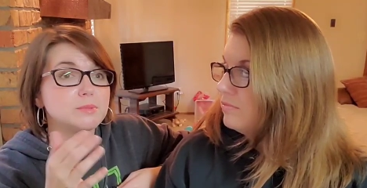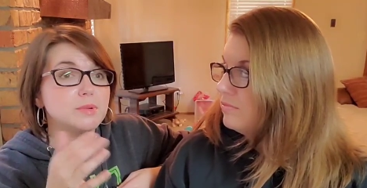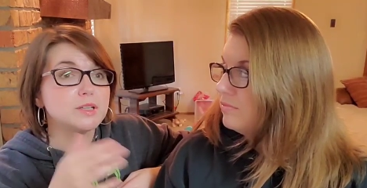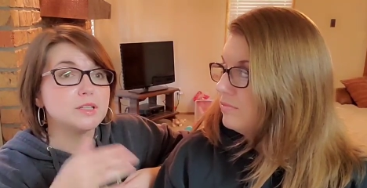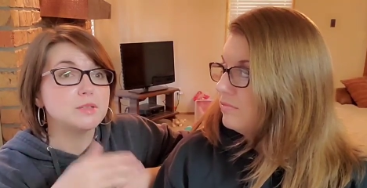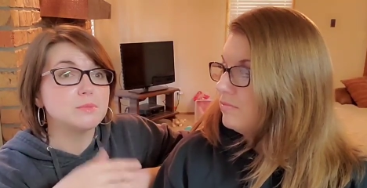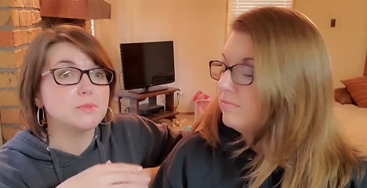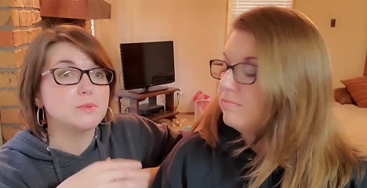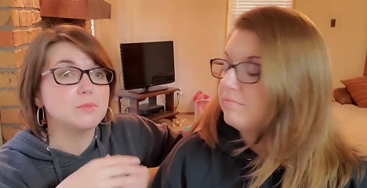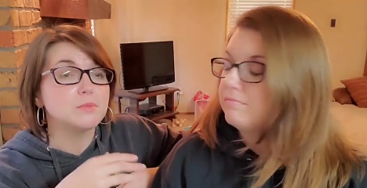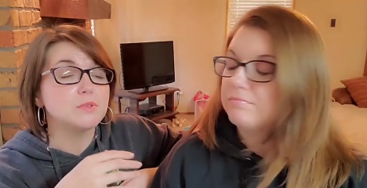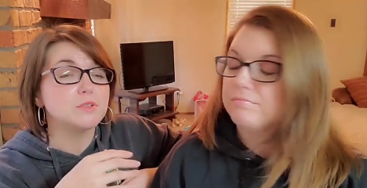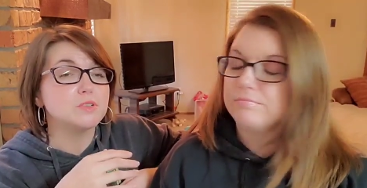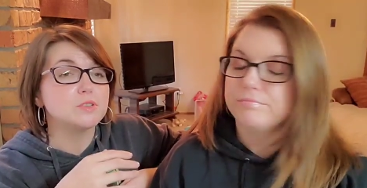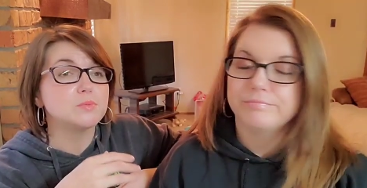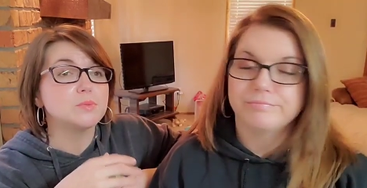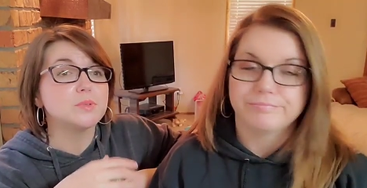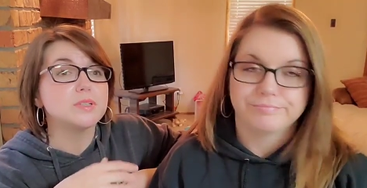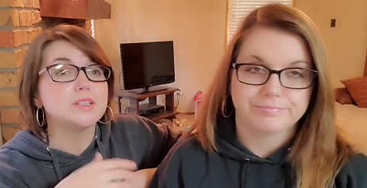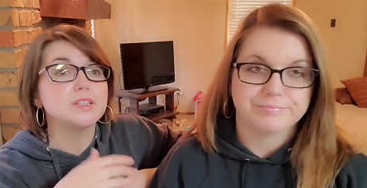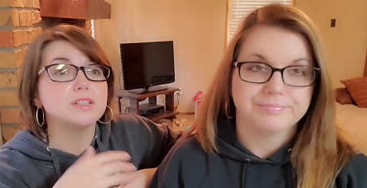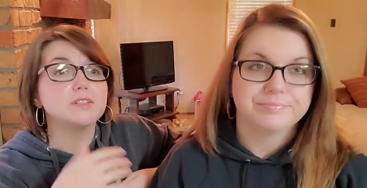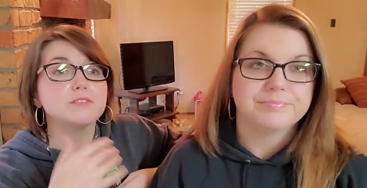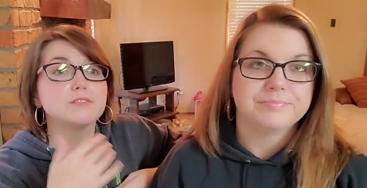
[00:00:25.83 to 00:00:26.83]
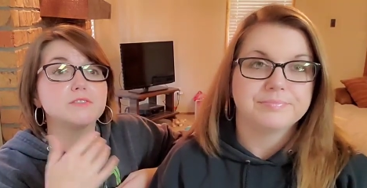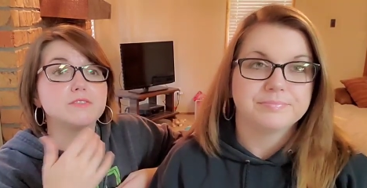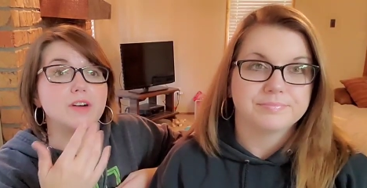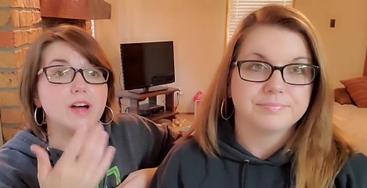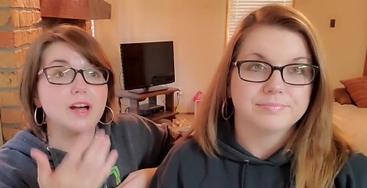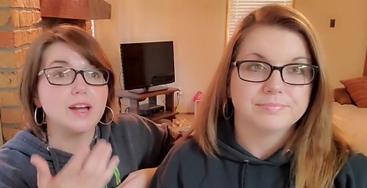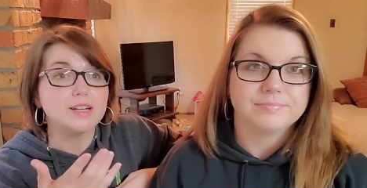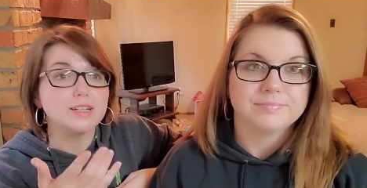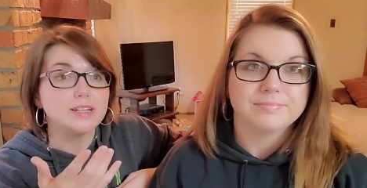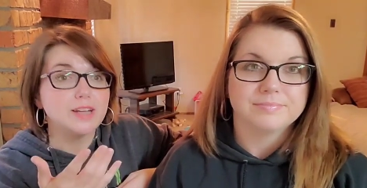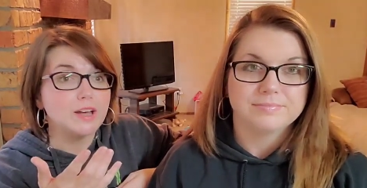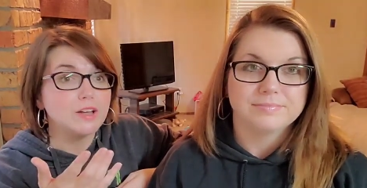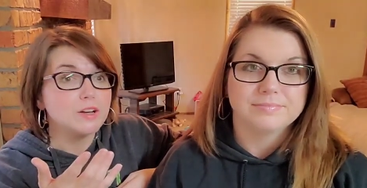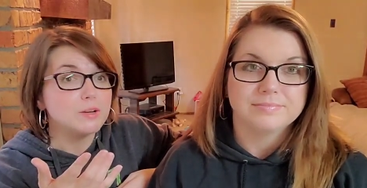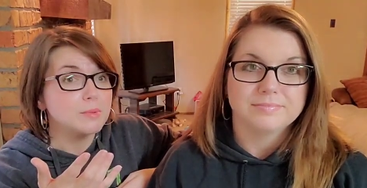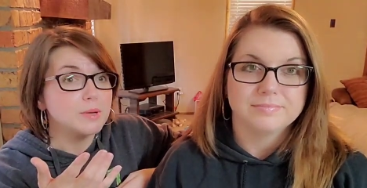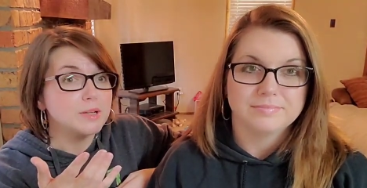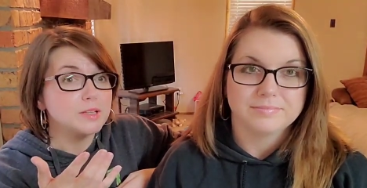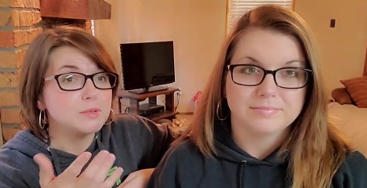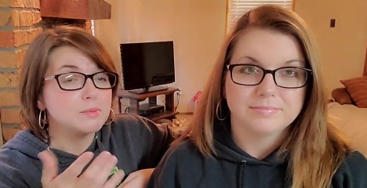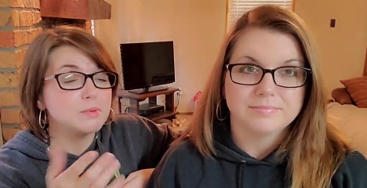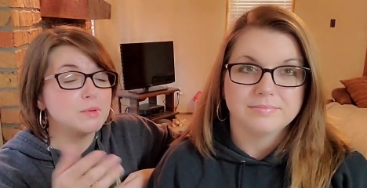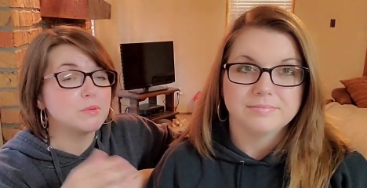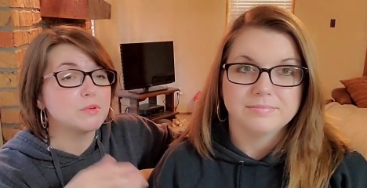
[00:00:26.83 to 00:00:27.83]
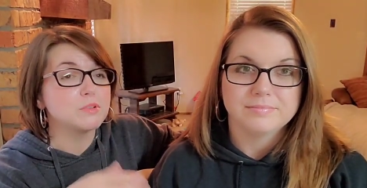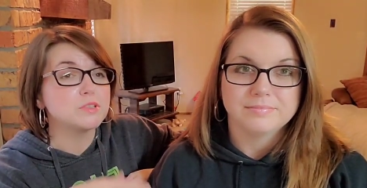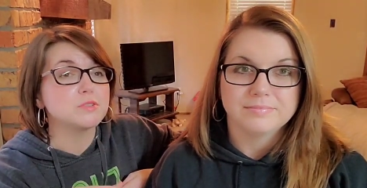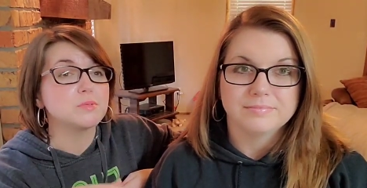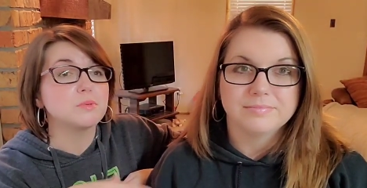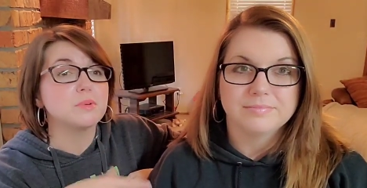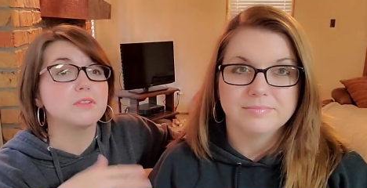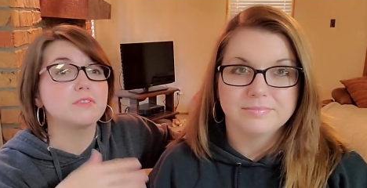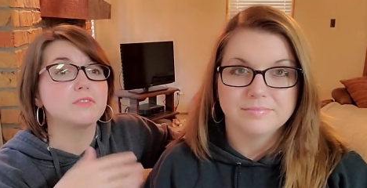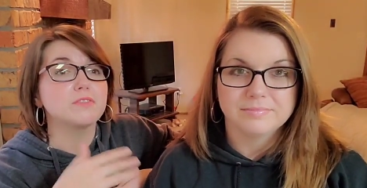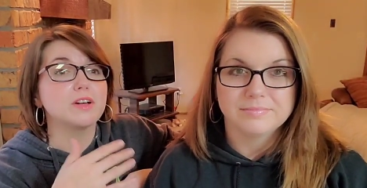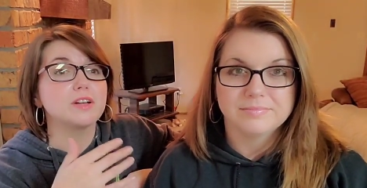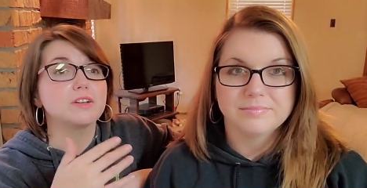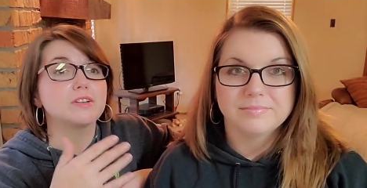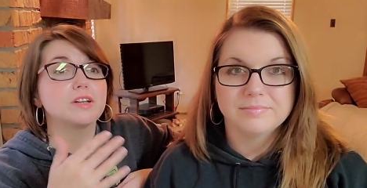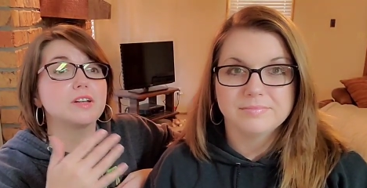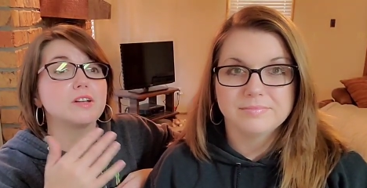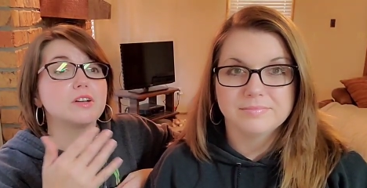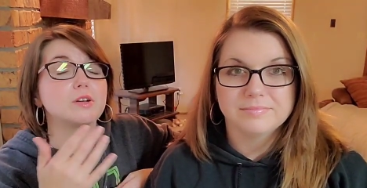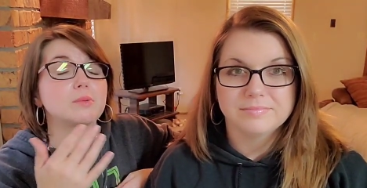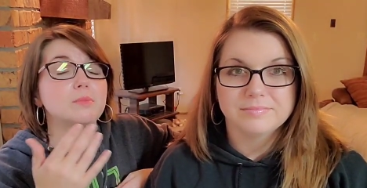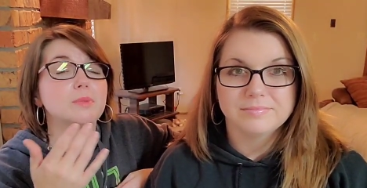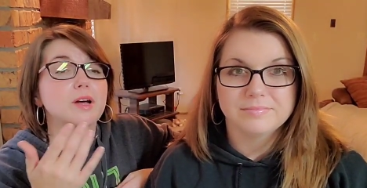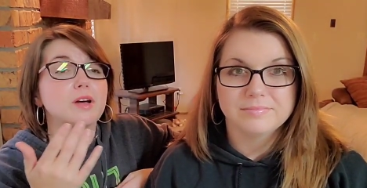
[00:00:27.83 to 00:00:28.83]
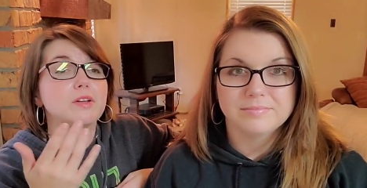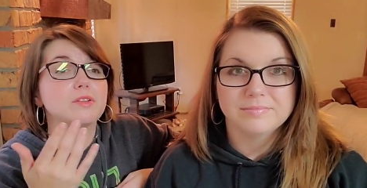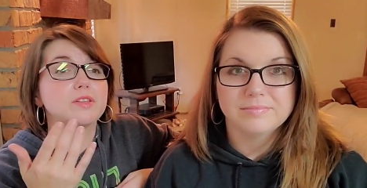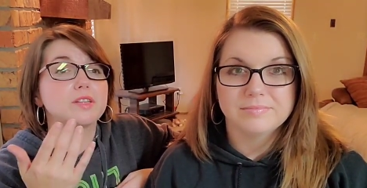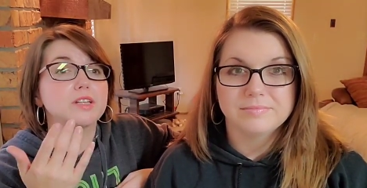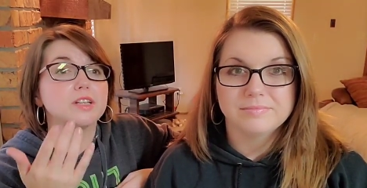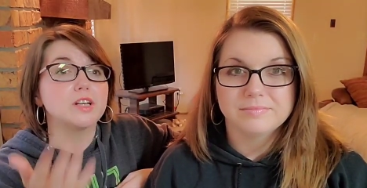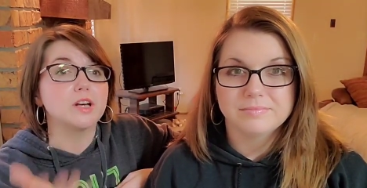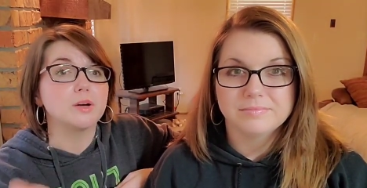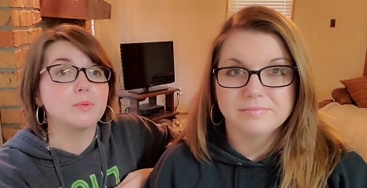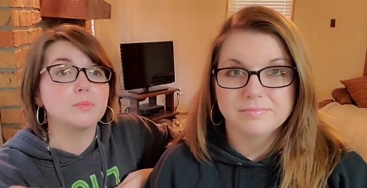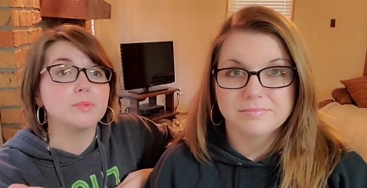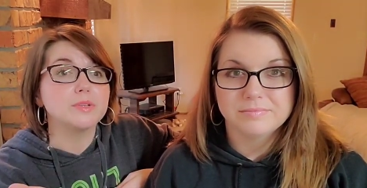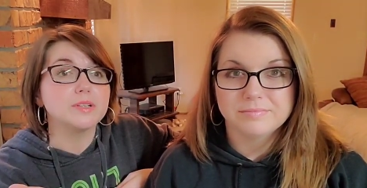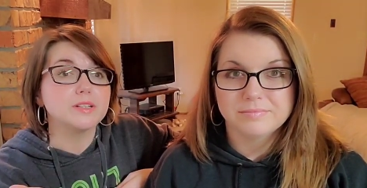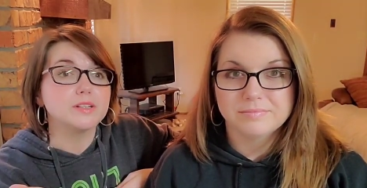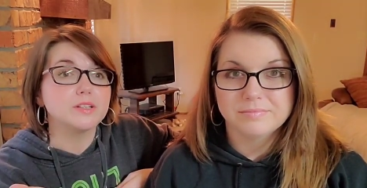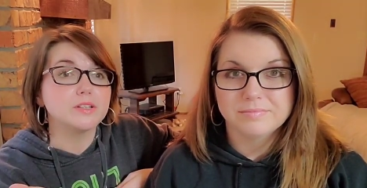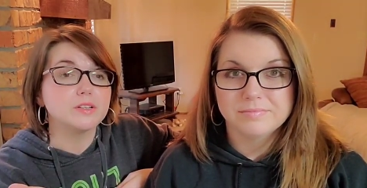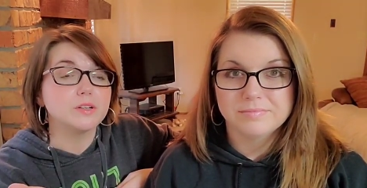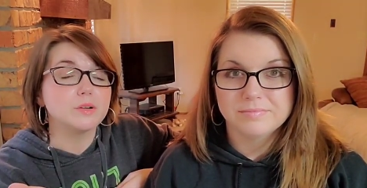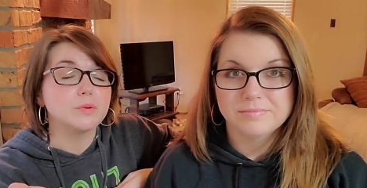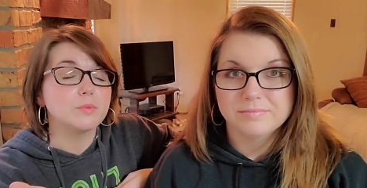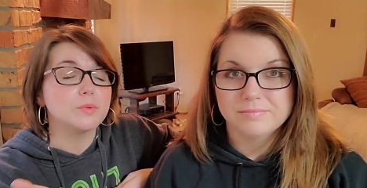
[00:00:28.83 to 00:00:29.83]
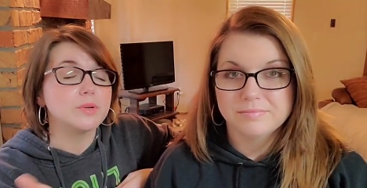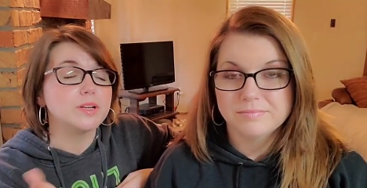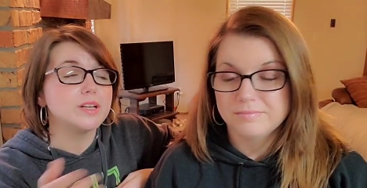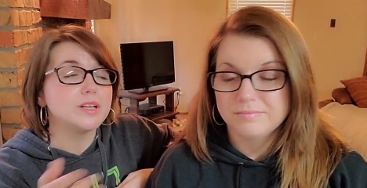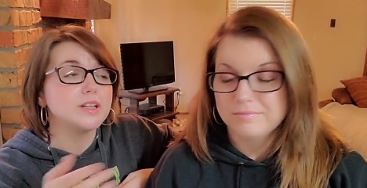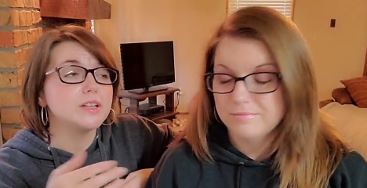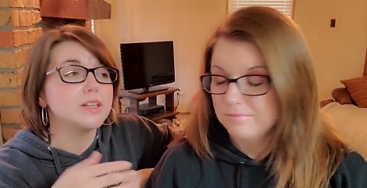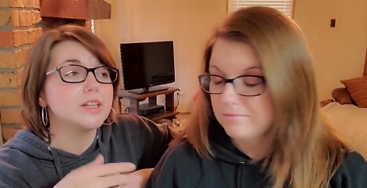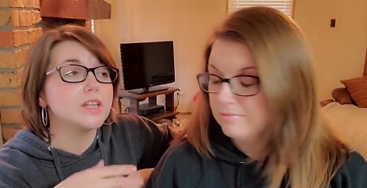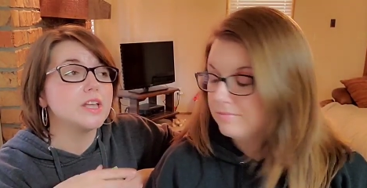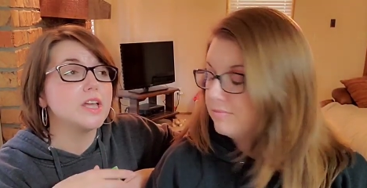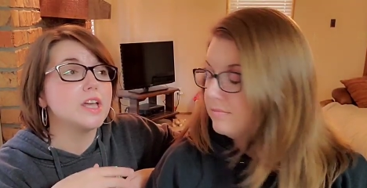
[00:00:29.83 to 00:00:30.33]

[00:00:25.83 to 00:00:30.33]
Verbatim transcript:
Speaker 1: about the members. We did find out about the members, and we found out about the company that they're with.